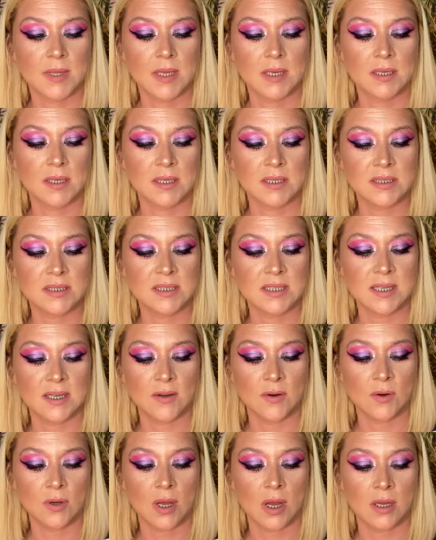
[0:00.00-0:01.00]

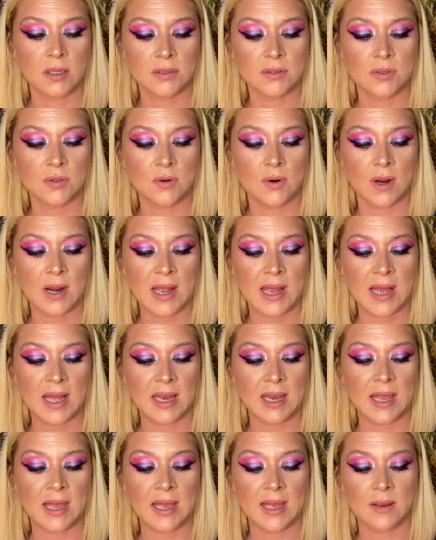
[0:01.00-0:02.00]
Conceal, Contour,
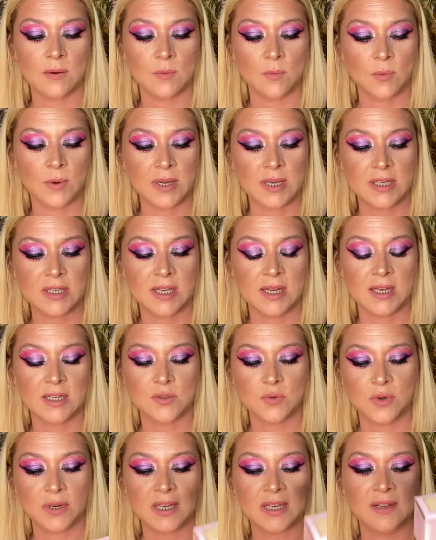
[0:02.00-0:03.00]
Highlight,
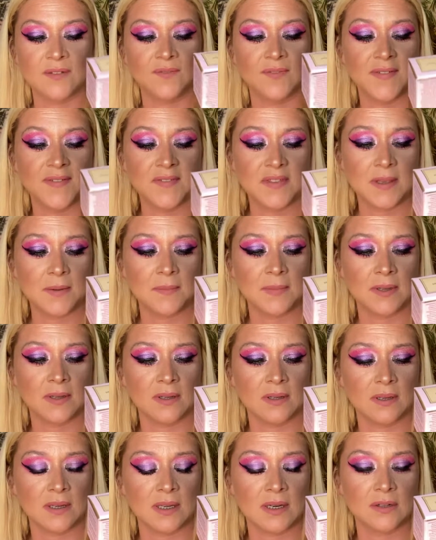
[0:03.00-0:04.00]
Retouch. We're getting 15
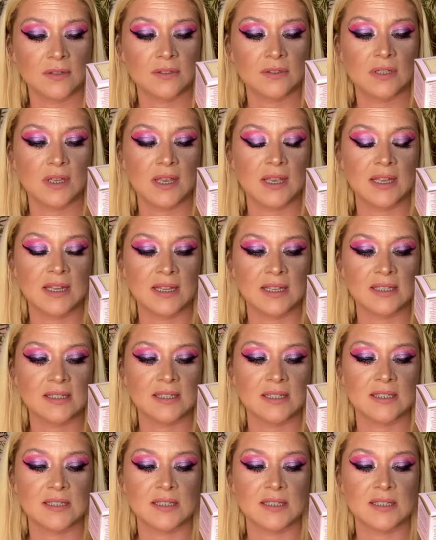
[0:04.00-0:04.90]
milliliters, and this is